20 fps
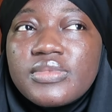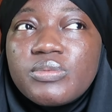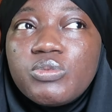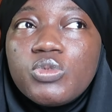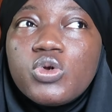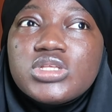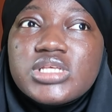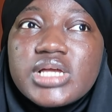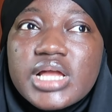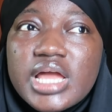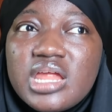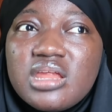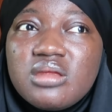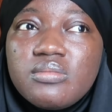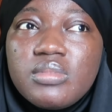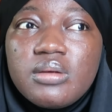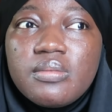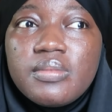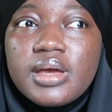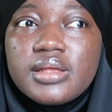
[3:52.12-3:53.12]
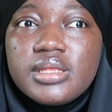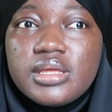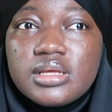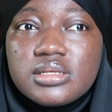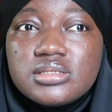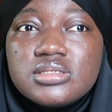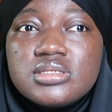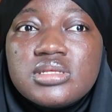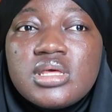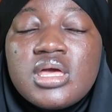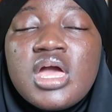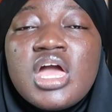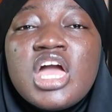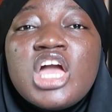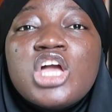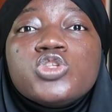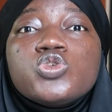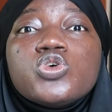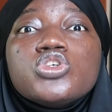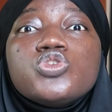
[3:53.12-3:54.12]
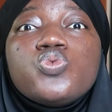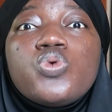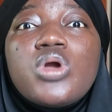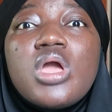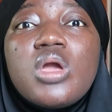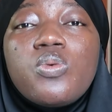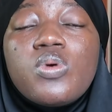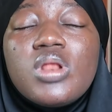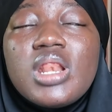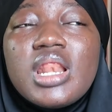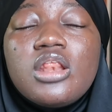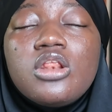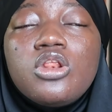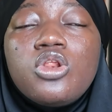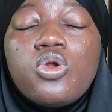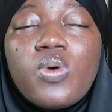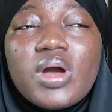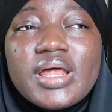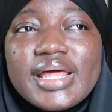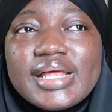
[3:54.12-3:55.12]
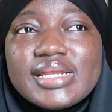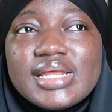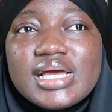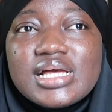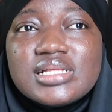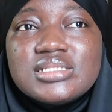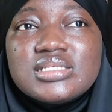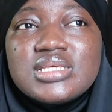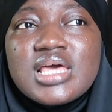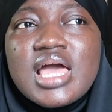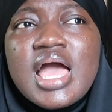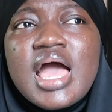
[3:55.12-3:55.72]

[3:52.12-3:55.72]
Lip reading: because I can remember, yes, it was way lower than that,